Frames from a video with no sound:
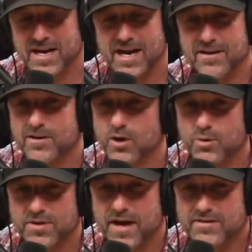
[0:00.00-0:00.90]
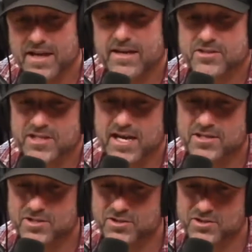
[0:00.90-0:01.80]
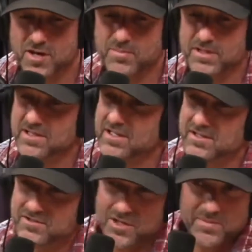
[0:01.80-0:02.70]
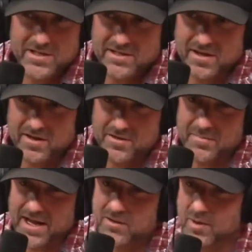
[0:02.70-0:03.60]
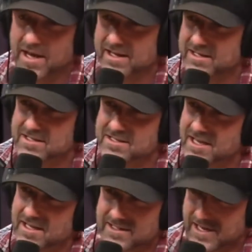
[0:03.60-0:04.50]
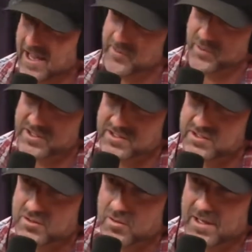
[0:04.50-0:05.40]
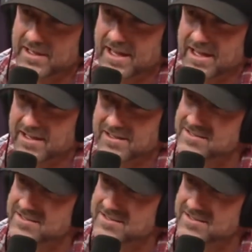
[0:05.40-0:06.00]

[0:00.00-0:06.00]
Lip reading: I don't know, without that education, jumping in on the bandwagon and saying, yeah, the president stole my land. It's